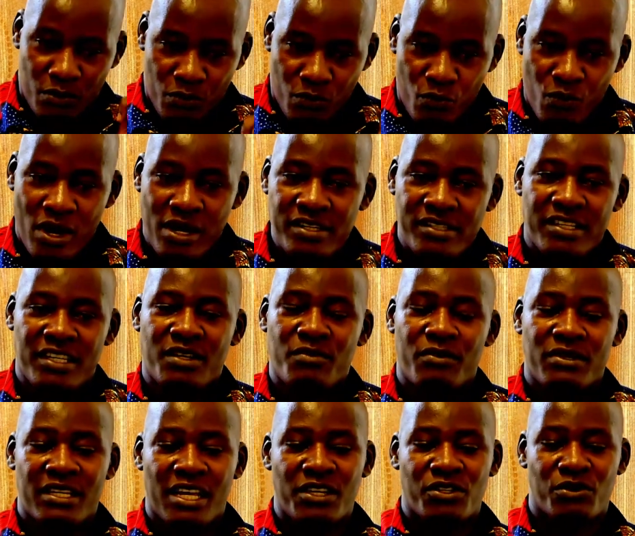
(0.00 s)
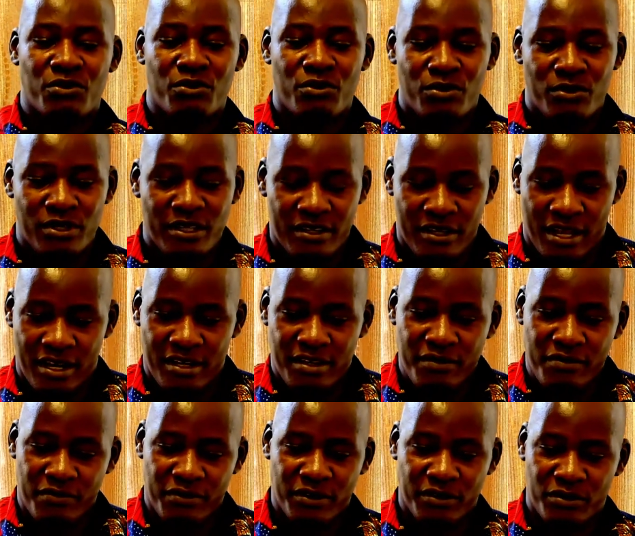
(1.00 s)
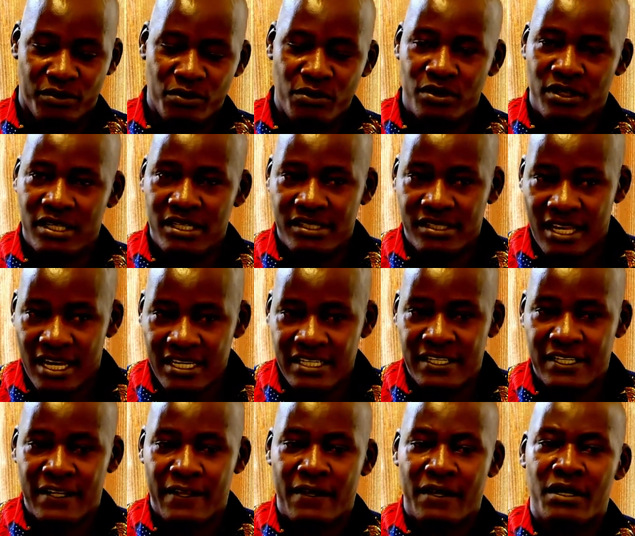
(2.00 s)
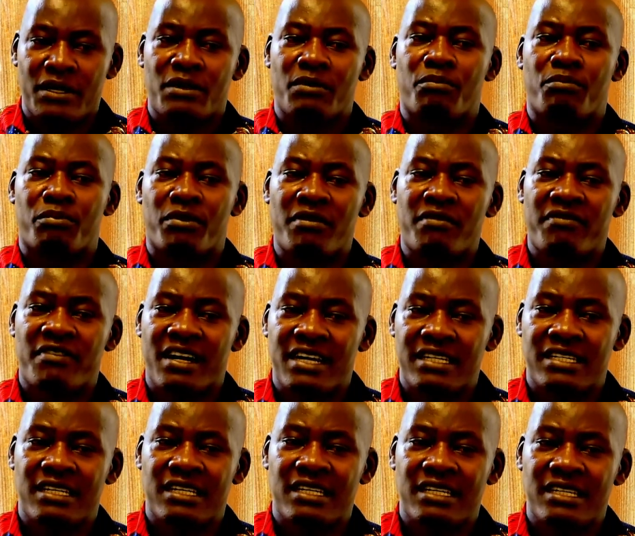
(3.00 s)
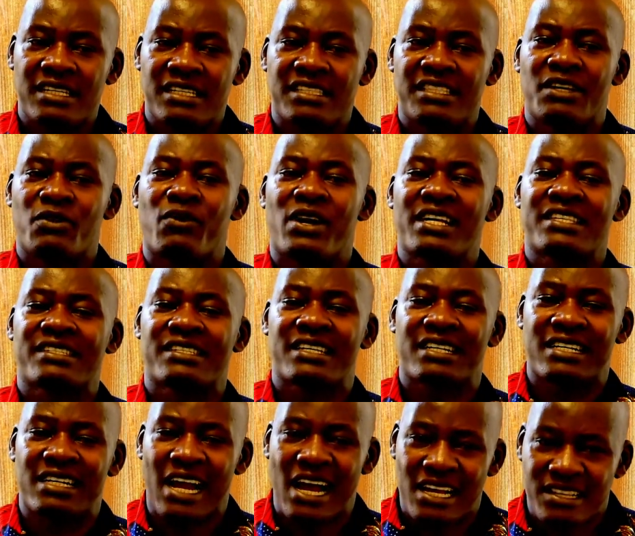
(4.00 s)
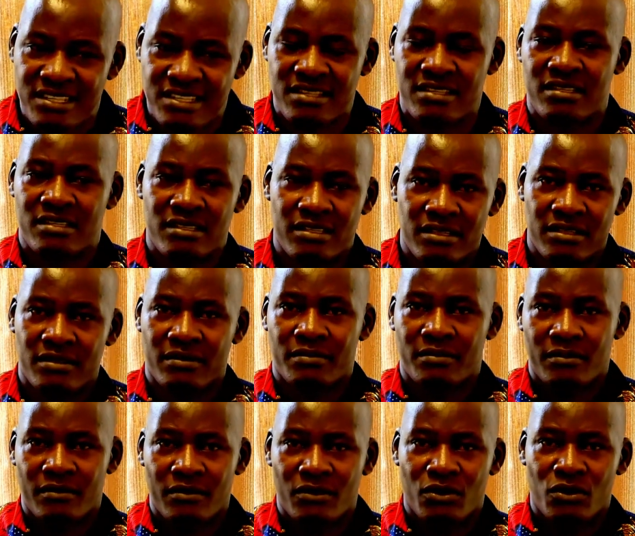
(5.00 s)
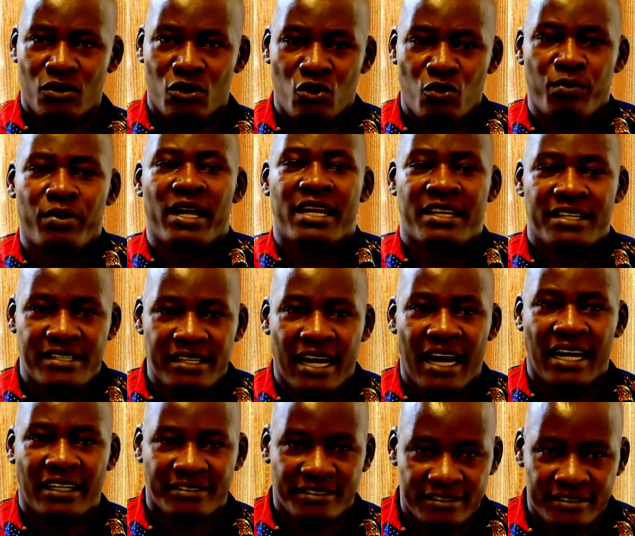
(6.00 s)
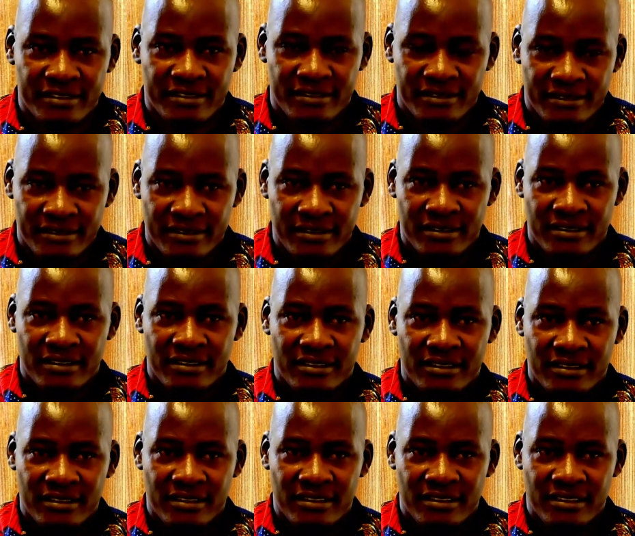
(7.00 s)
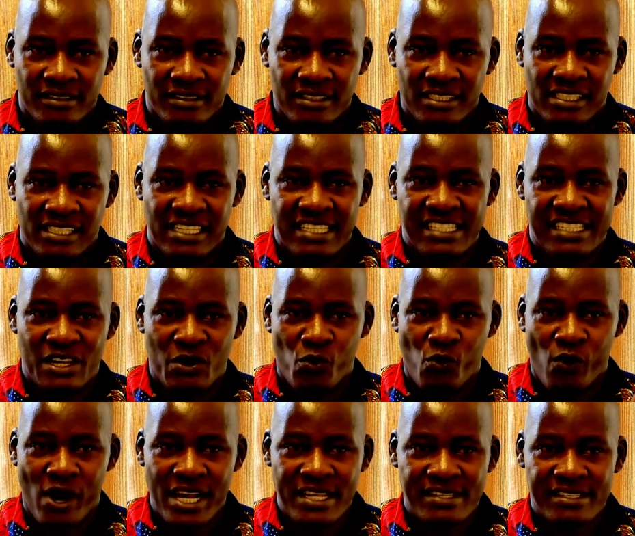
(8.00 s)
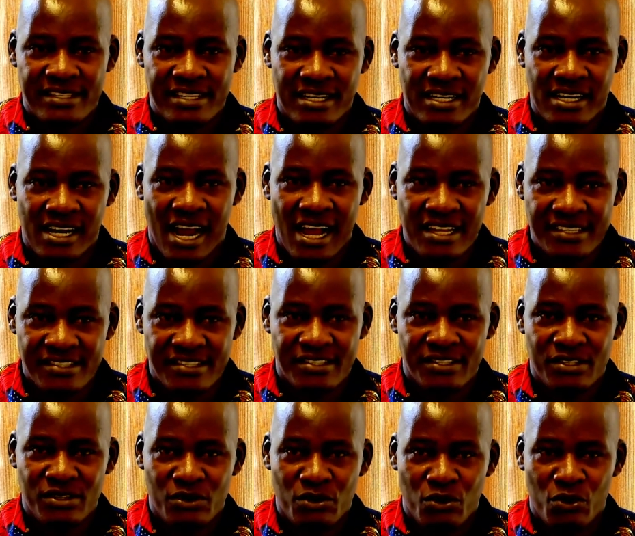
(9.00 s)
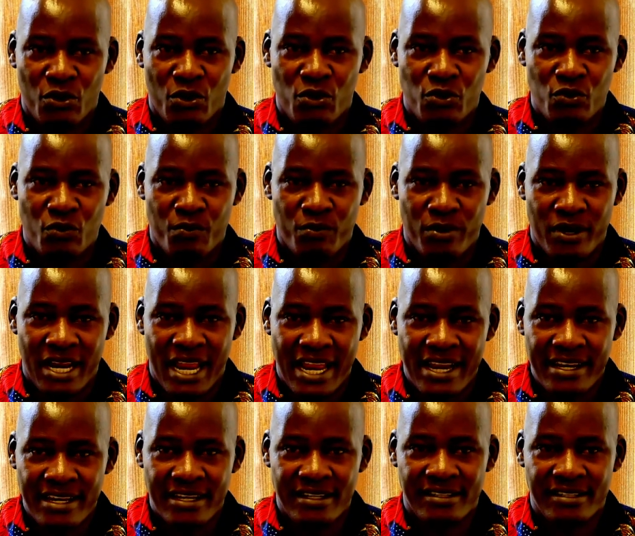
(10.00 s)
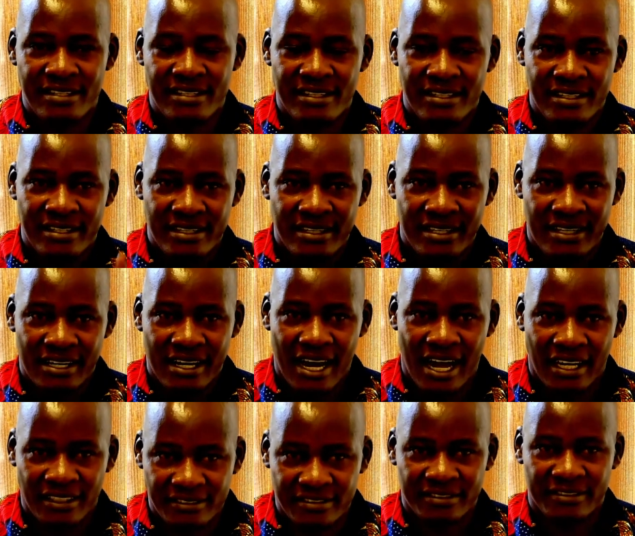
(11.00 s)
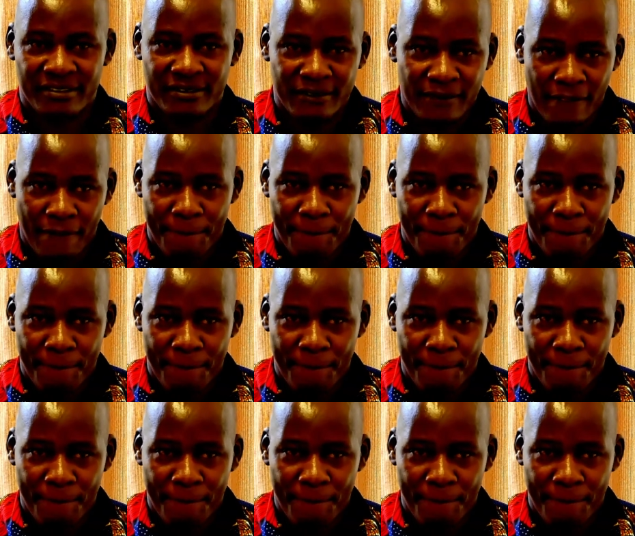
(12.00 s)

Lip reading: One sentiment I should leave with you is that poverty is the worst curse on planet Earth. It is the worst curse on planet Earth.